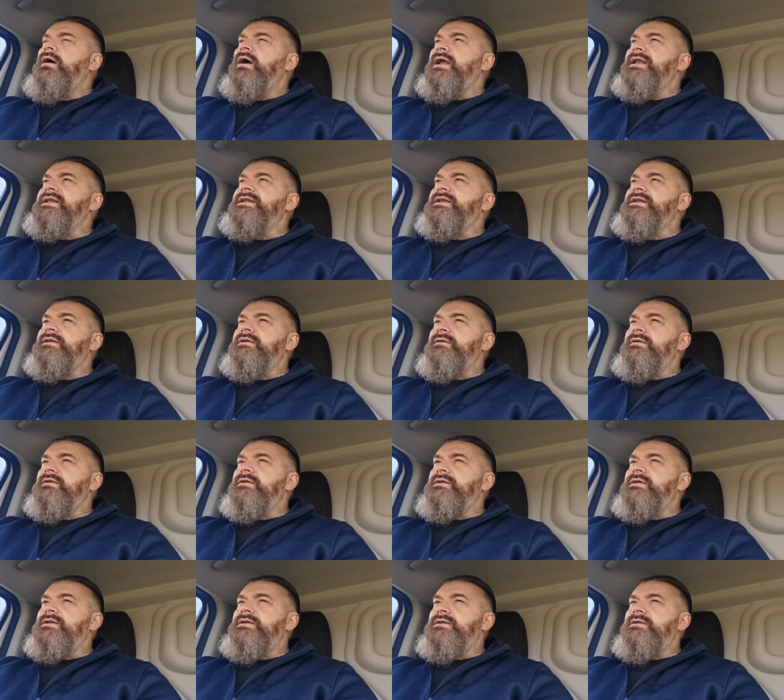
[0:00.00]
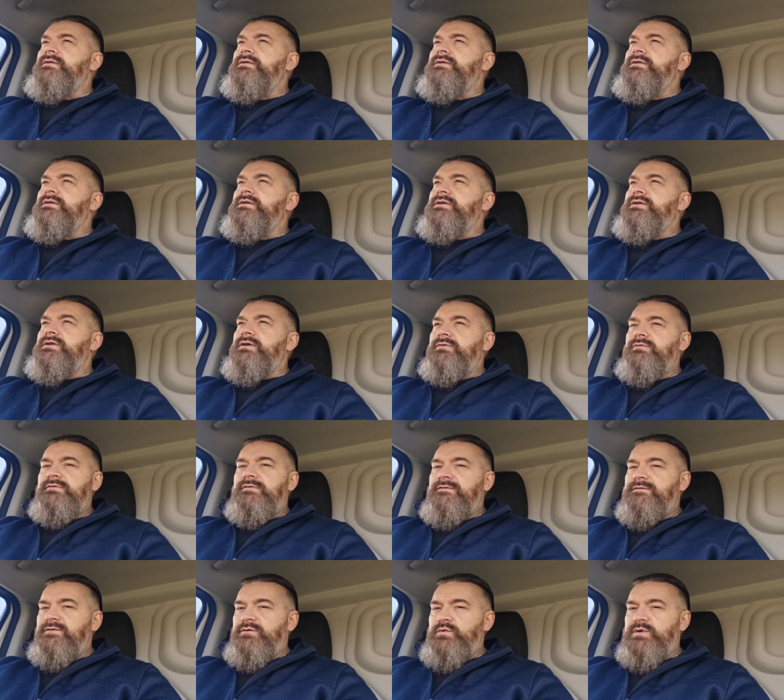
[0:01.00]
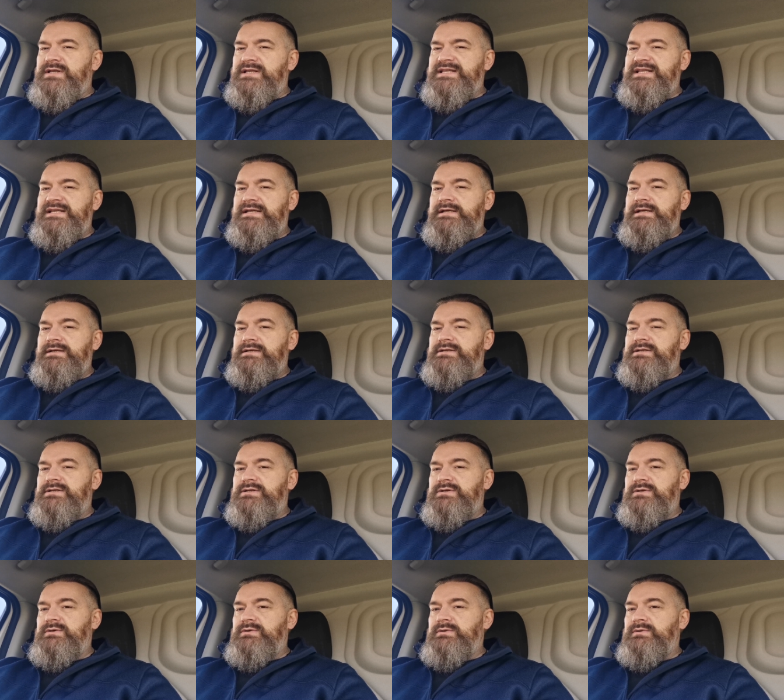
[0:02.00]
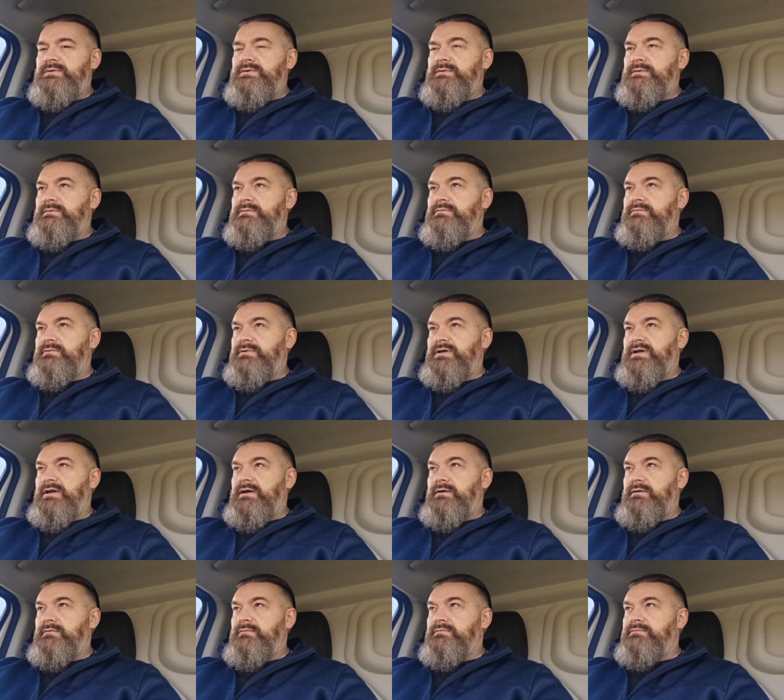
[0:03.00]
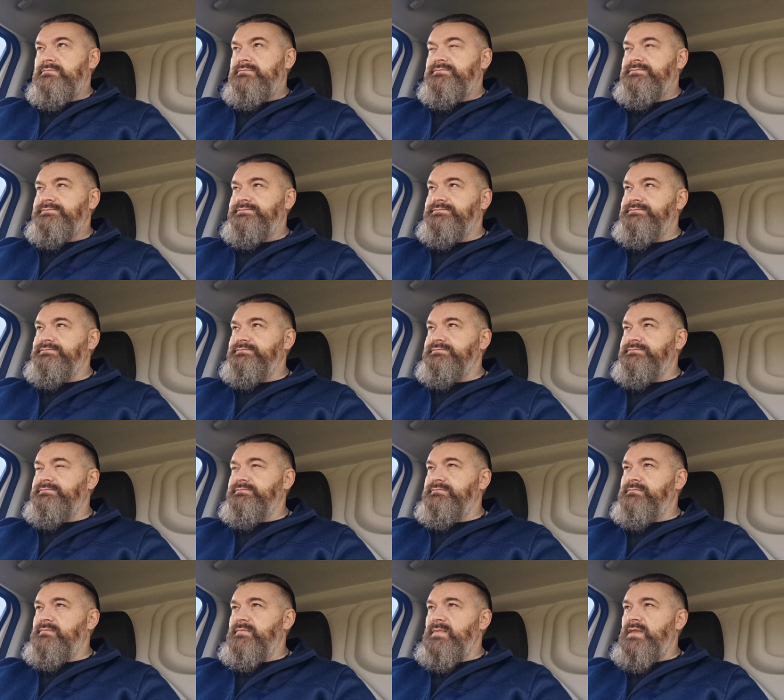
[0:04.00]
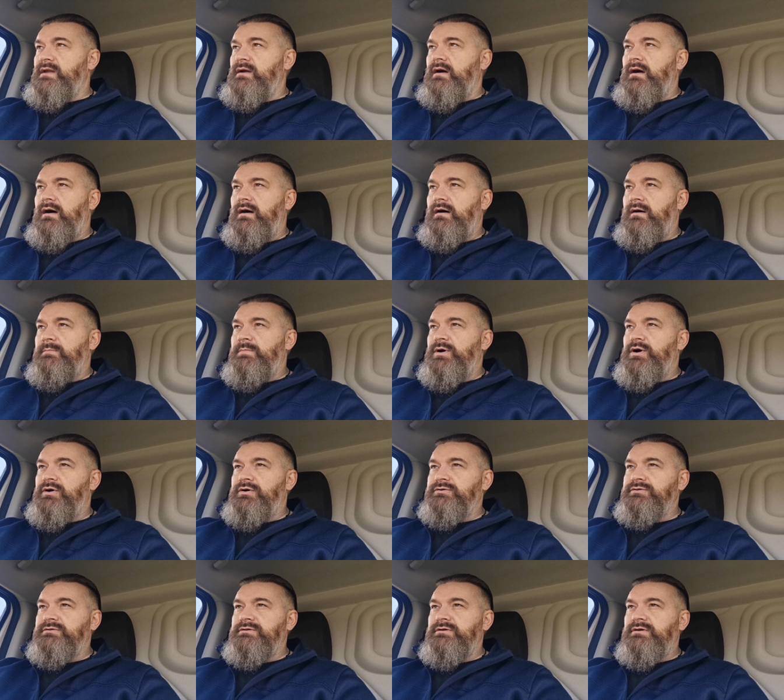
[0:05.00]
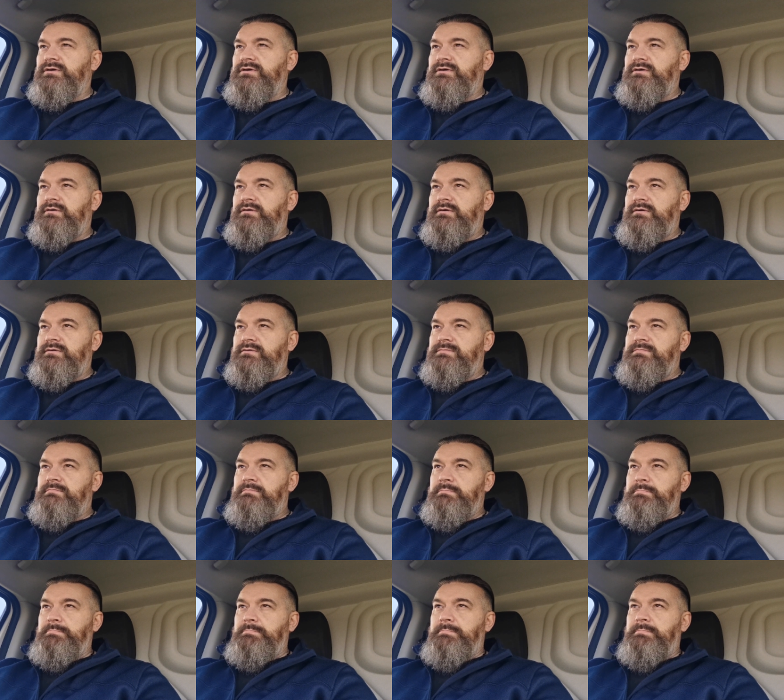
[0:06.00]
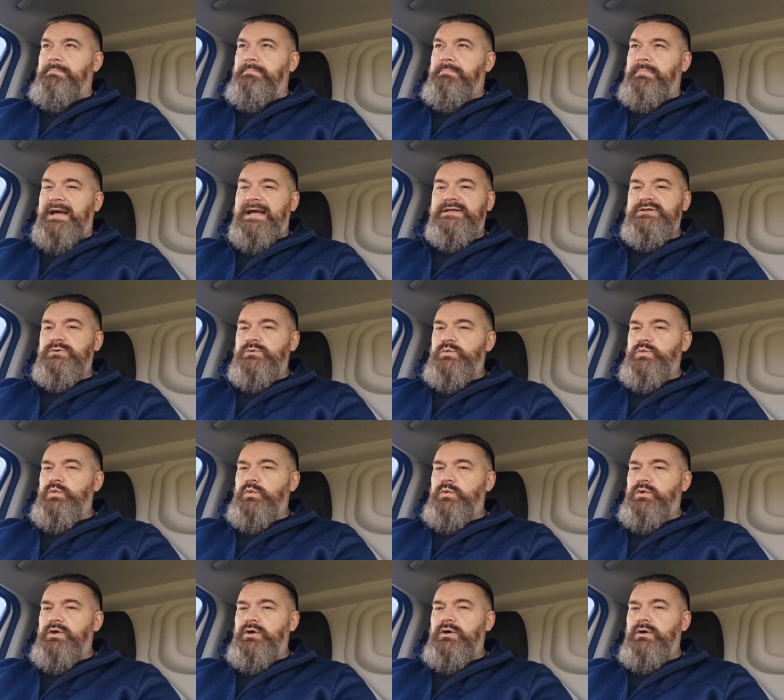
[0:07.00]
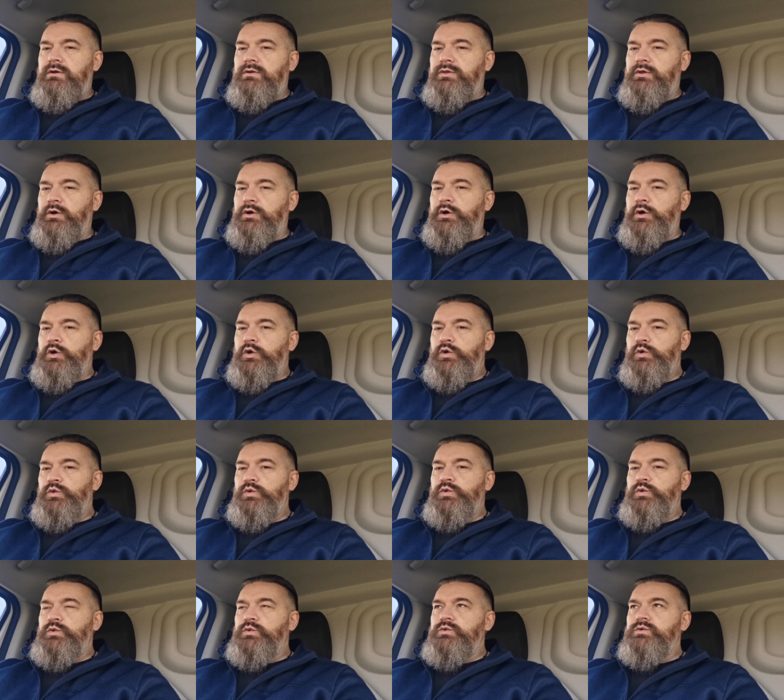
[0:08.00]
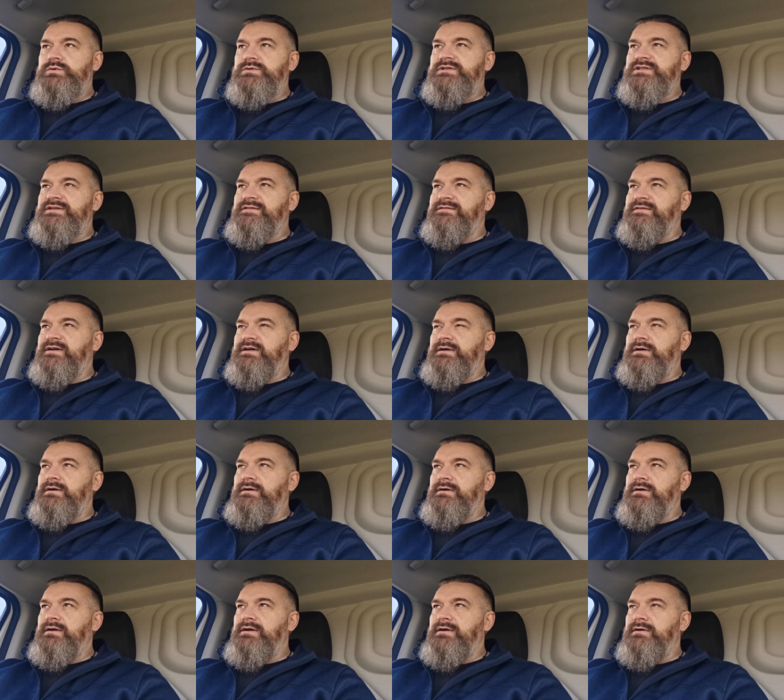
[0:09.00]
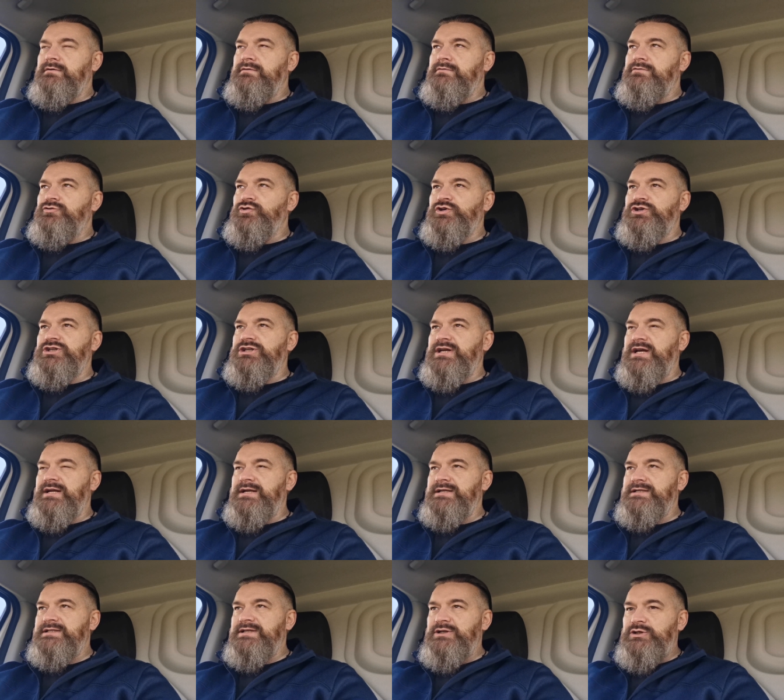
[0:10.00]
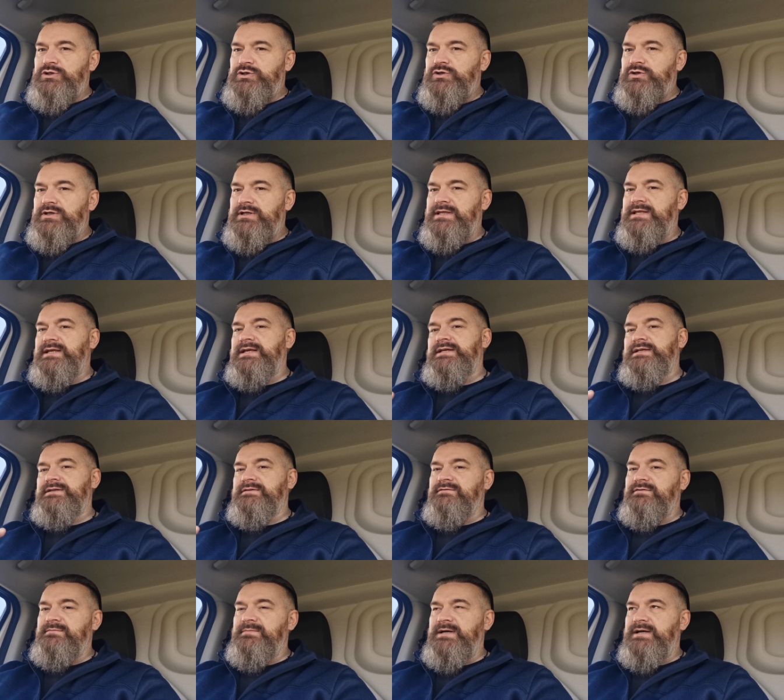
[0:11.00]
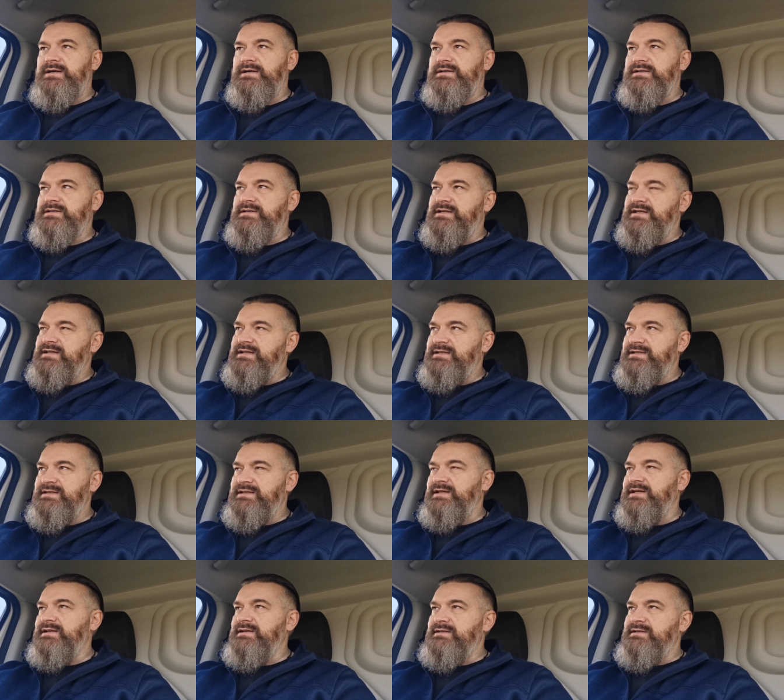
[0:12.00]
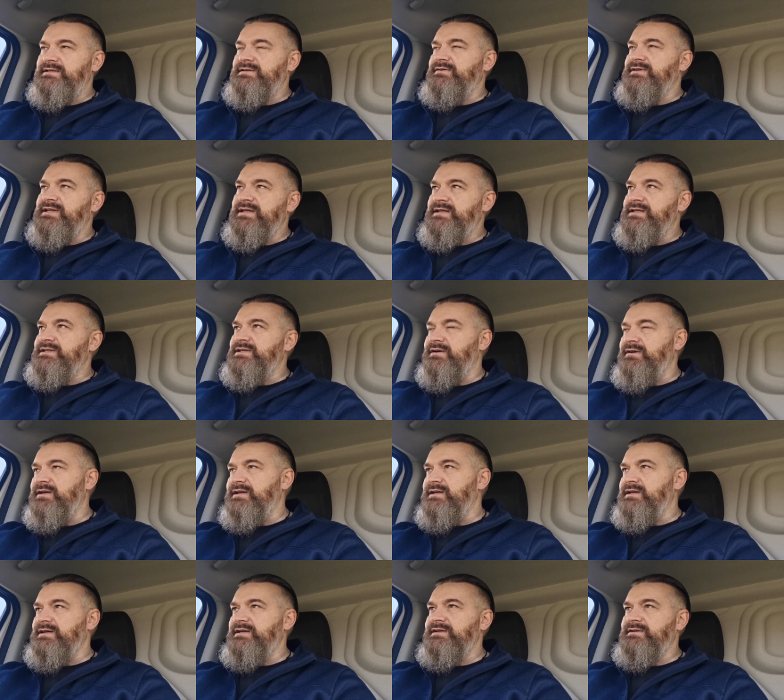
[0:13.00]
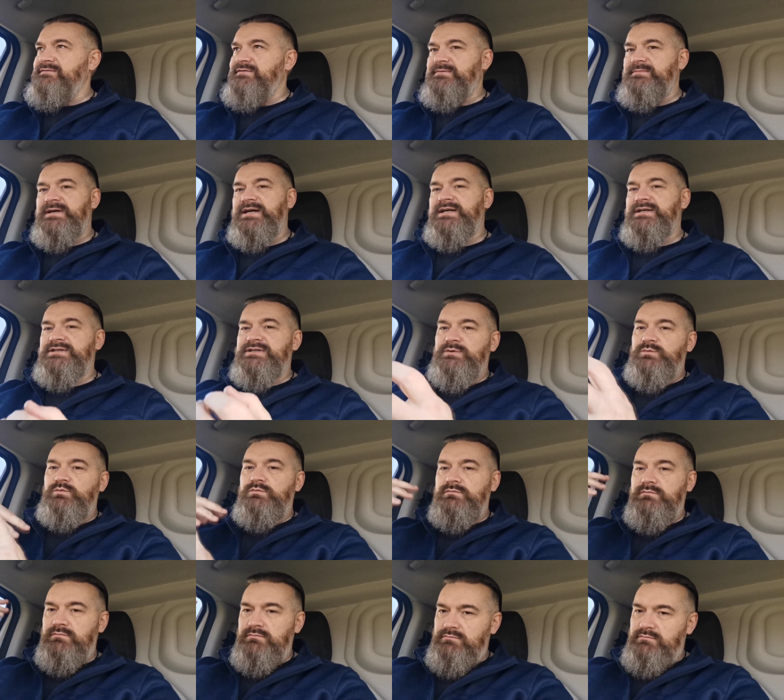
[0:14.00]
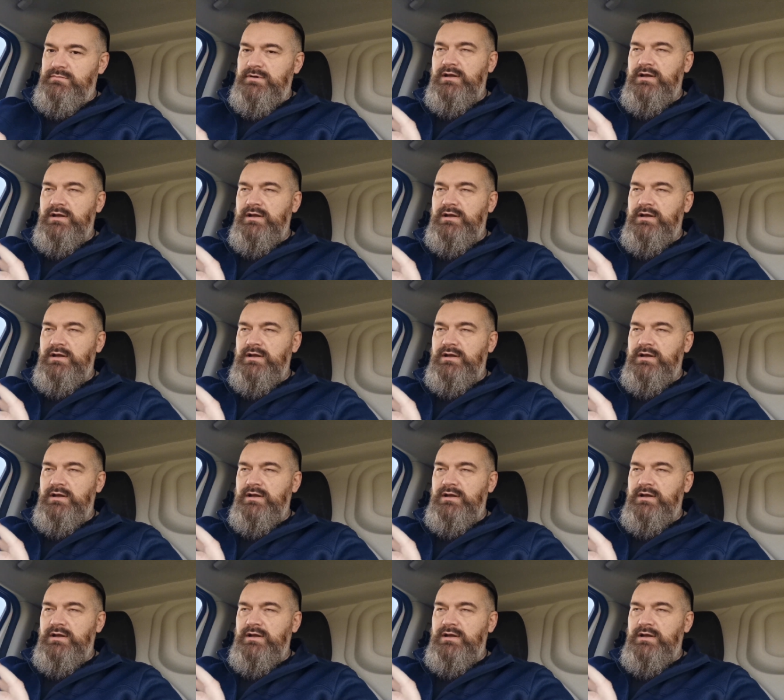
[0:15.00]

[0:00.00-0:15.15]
I don't feel the need to, you know, harp on or battle the, the calls for, you know, Christianity took this from us, these dates or these holidays from us, and,